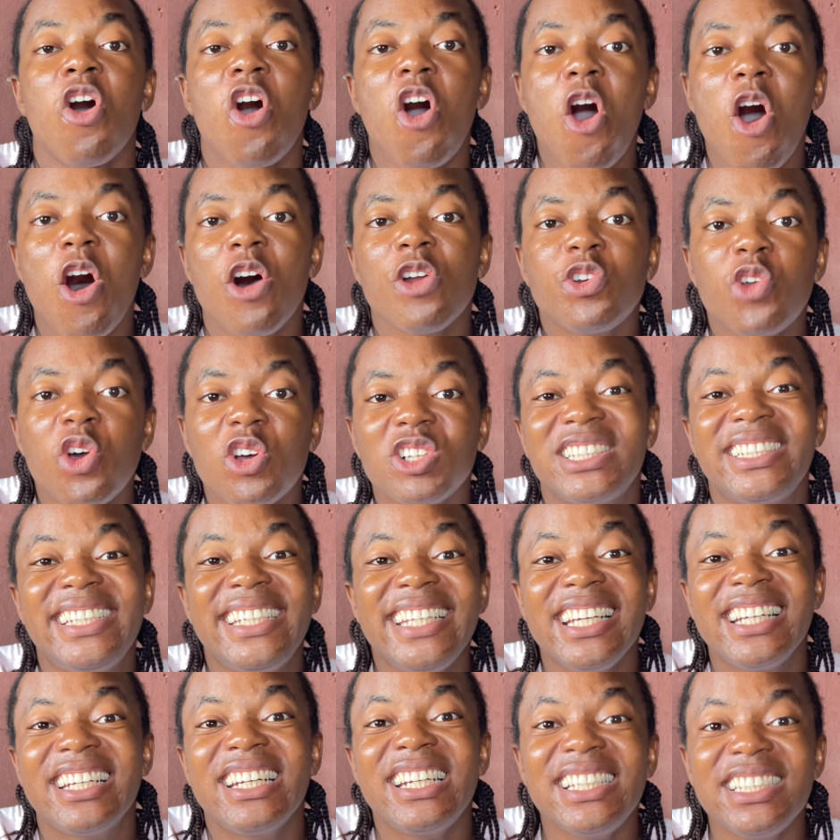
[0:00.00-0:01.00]
all those
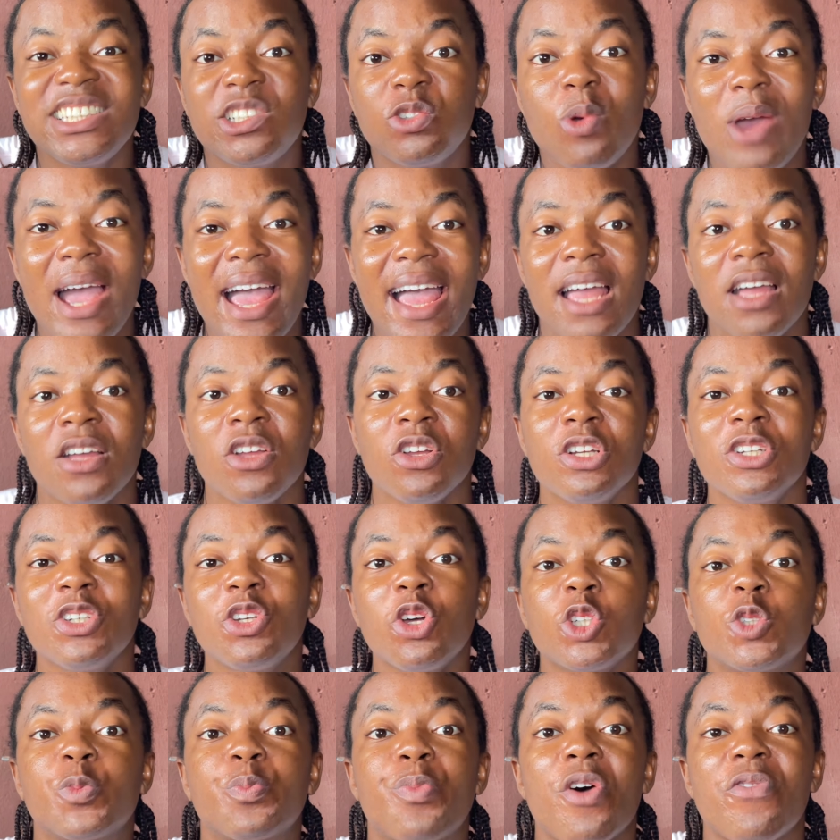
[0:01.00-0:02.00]
degrees where
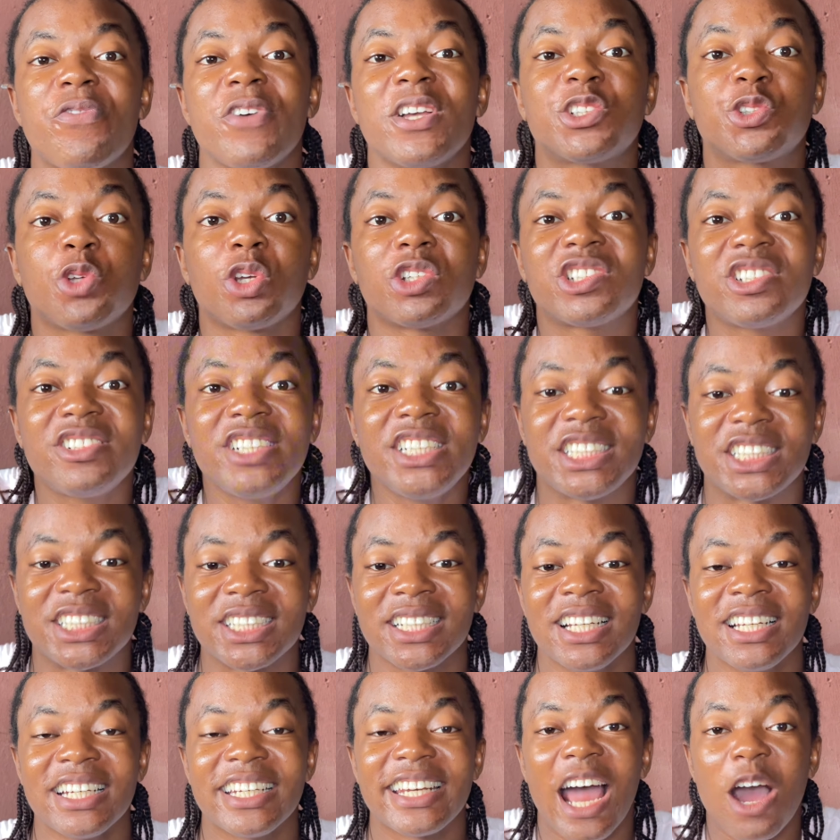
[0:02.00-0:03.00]
those professors
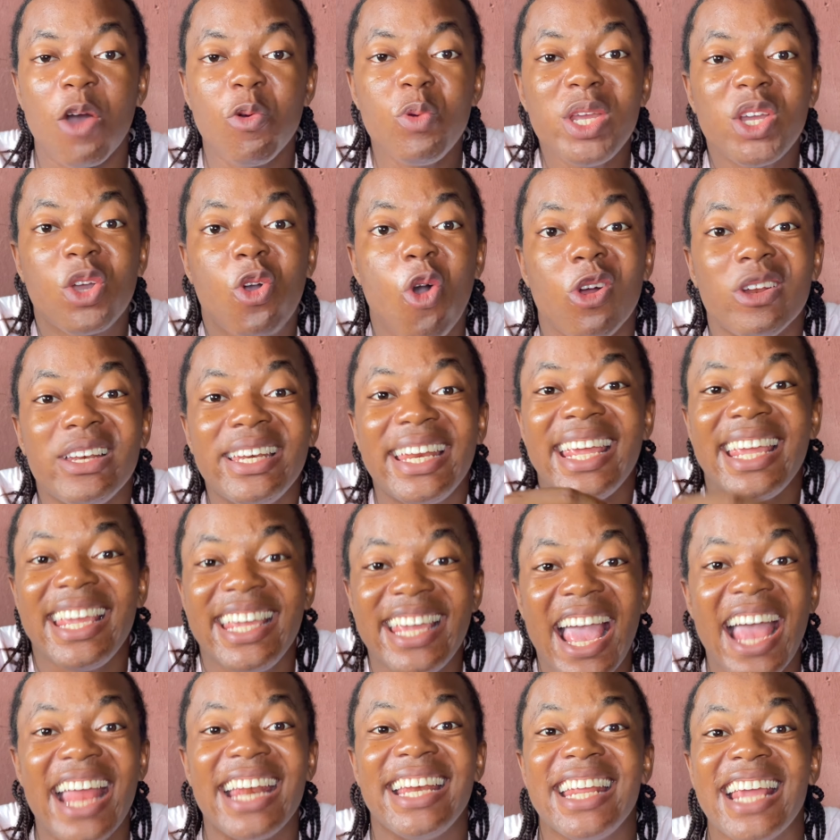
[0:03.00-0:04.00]
reach. Now we can't dey
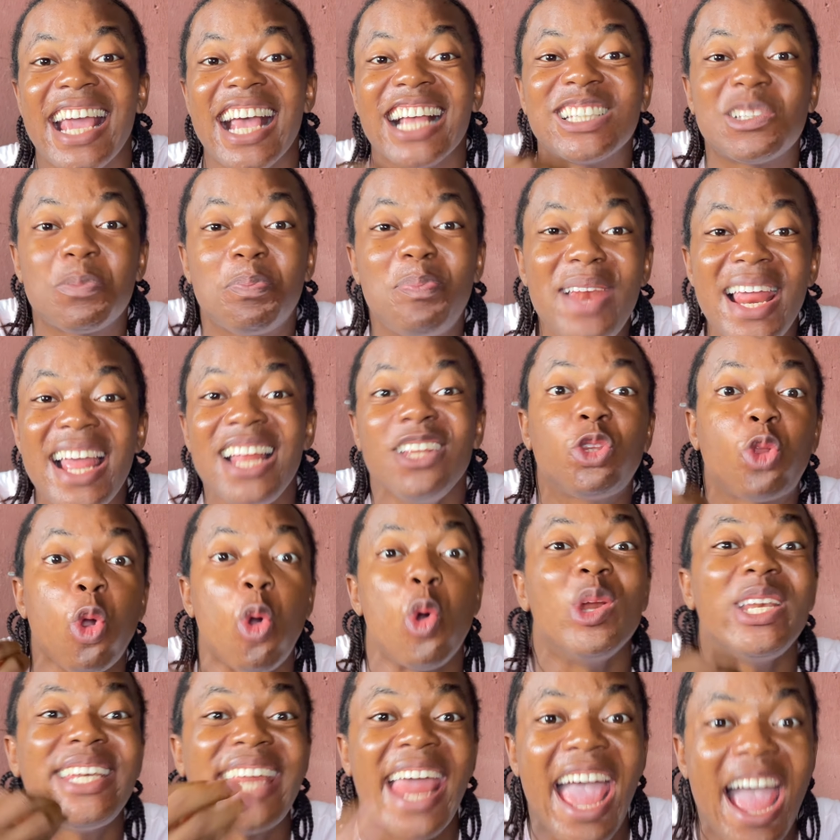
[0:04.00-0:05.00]
here. They explain
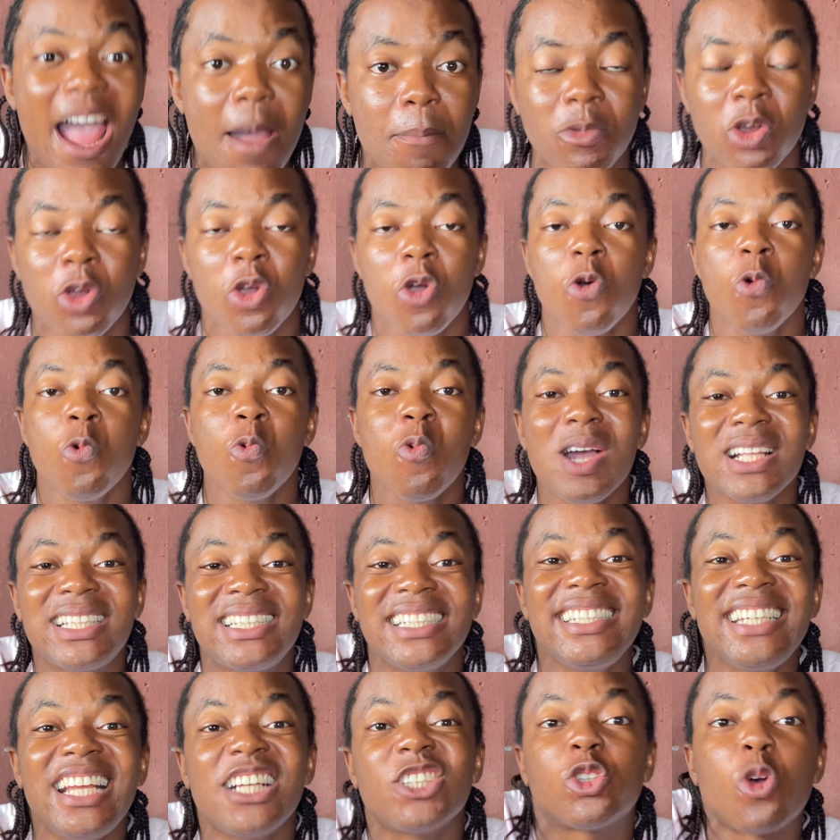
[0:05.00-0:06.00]
to them
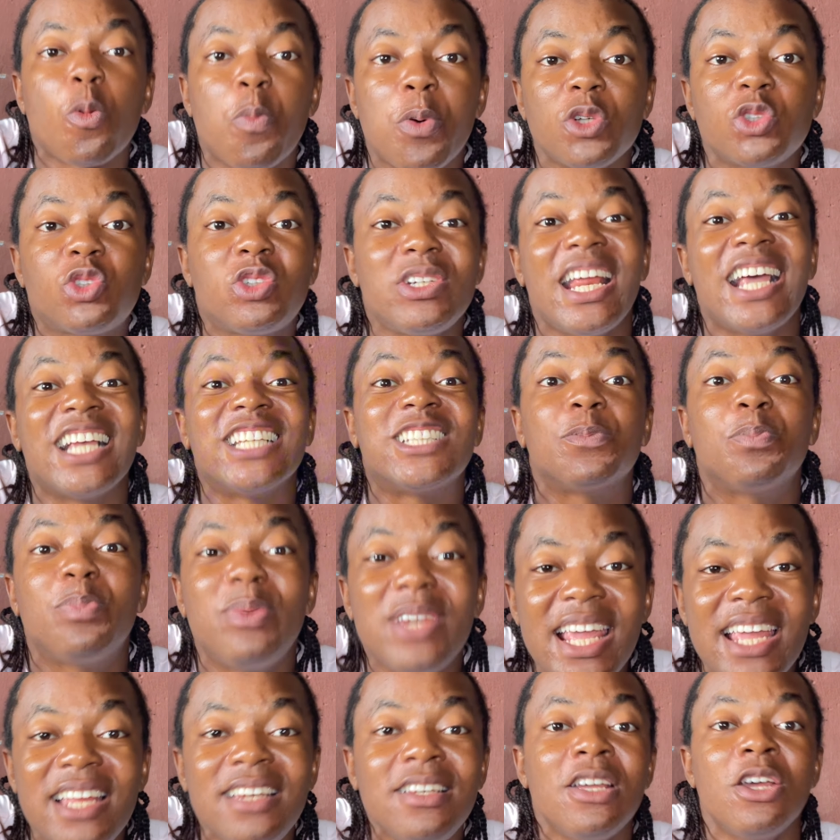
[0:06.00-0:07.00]
wetin they supposed to
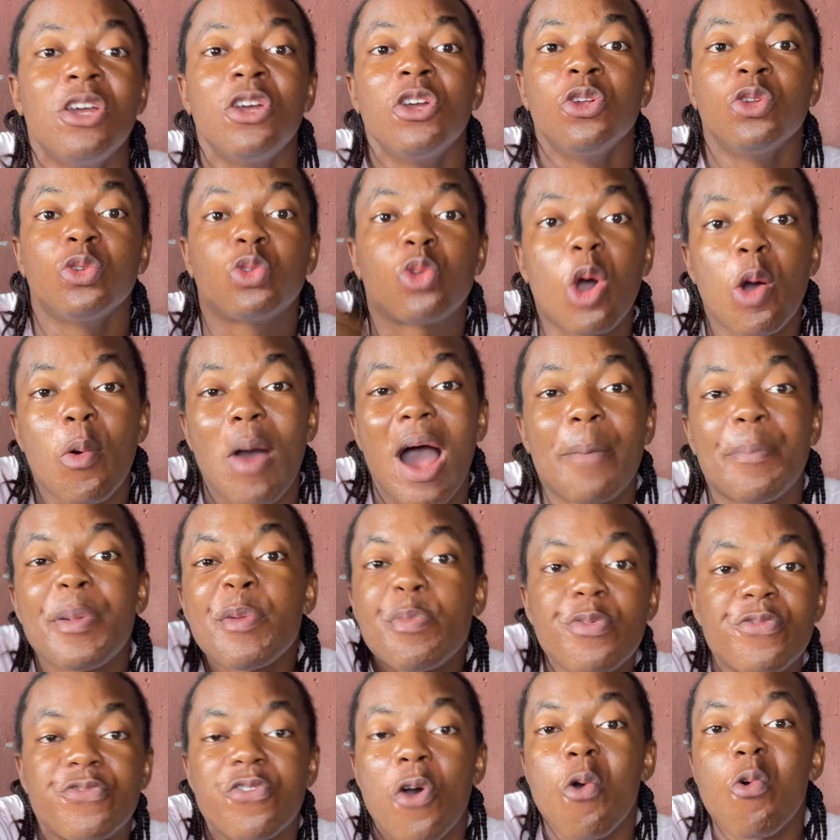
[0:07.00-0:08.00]
explain to our
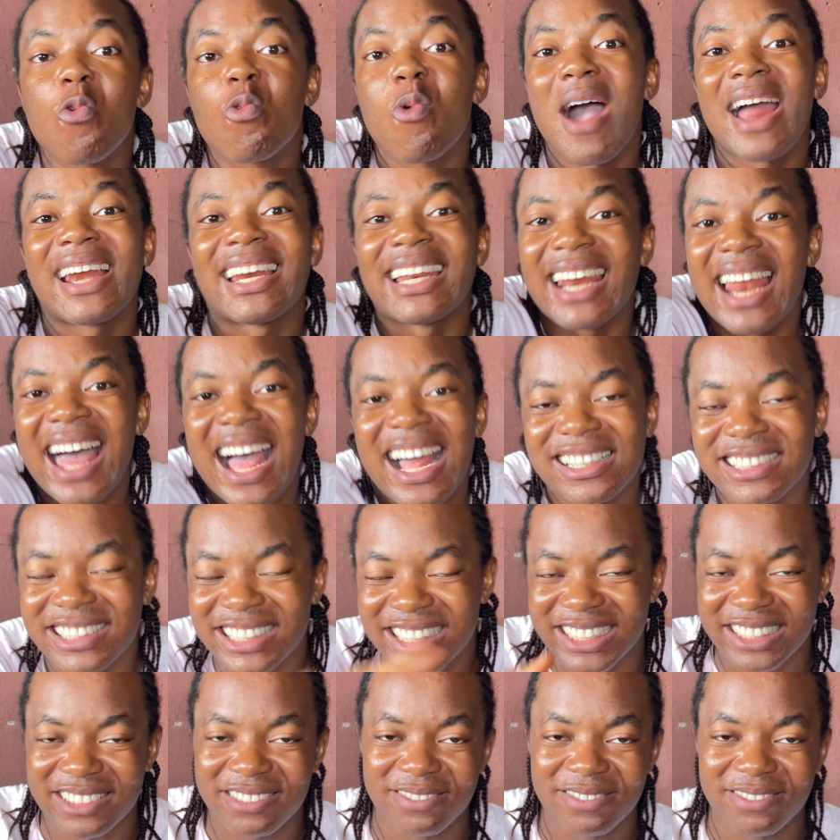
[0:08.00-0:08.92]
people for Ukwuani land.